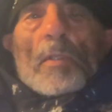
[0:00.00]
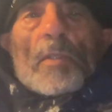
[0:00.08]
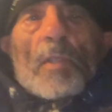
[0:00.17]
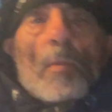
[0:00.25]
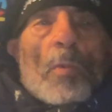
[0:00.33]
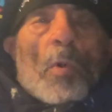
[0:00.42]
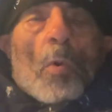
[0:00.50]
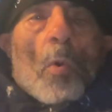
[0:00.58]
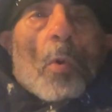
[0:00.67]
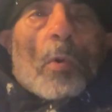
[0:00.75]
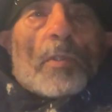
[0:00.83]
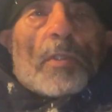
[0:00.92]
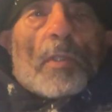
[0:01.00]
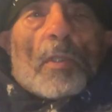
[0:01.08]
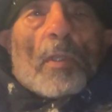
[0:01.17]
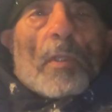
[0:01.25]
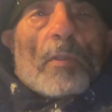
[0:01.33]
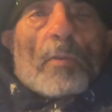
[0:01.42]
some calls
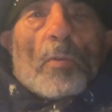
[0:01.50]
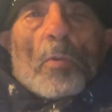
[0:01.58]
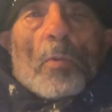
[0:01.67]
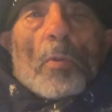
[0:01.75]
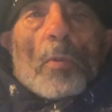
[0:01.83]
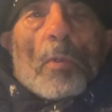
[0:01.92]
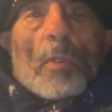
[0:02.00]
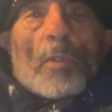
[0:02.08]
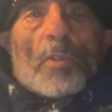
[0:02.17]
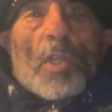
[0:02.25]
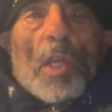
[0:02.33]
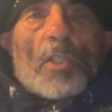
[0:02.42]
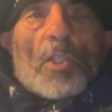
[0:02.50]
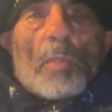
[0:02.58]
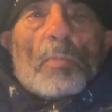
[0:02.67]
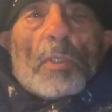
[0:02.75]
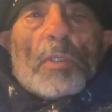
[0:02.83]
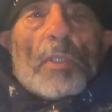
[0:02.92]
to
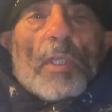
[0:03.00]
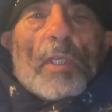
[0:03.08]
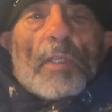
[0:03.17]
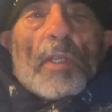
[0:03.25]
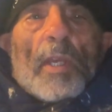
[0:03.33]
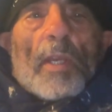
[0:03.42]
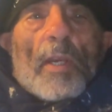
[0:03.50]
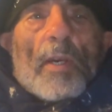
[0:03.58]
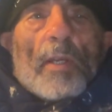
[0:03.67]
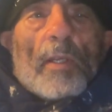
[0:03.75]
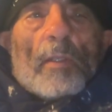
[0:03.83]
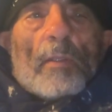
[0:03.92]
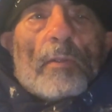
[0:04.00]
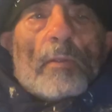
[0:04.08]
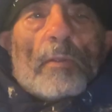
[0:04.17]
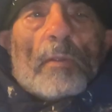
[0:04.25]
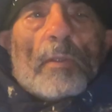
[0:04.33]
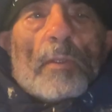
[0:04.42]
ChatGPT and AI.
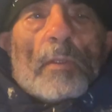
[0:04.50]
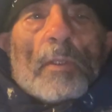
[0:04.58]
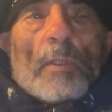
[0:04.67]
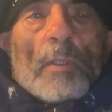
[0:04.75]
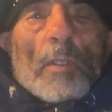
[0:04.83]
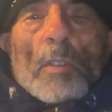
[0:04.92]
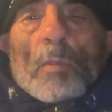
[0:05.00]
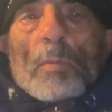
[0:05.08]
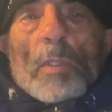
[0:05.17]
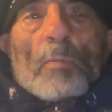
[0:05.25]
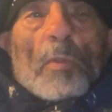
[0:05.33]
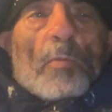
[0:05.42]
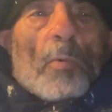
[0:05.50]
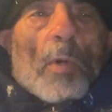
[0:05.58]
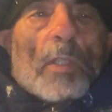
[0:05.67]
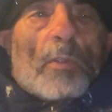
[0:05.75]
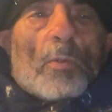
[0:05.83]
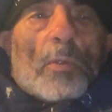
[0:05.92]
But
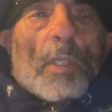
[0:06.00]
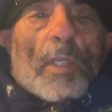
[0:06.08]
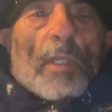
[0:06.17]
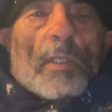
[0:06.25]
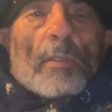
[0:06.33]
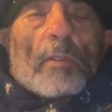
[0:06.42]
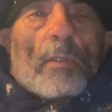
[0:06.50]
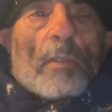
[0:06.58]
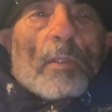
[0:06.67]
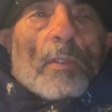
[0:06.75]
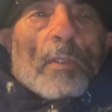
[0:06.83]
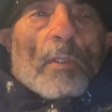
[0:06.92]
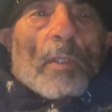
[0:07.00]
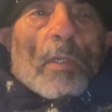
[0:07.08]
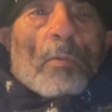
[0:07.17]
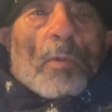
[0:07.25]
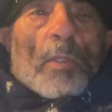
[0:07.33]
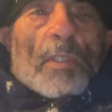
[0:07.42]
before I do that,
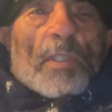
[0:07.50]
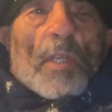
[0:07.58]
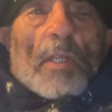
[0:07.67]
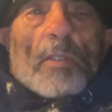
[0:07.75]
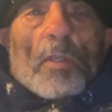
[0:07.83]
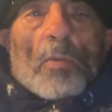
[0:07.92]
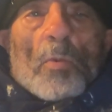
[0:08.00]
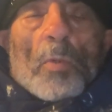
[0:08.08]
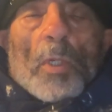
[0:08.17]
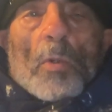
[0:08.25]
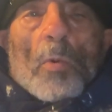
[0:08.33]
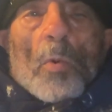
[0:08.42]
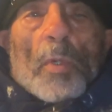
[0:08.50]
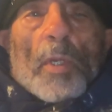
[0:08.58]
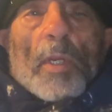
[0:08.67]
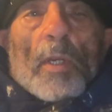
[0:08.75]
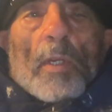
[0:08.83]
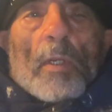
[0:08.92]
I want to start a new
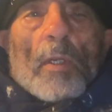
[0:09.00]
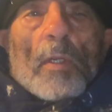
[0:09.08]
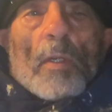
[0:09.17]
recording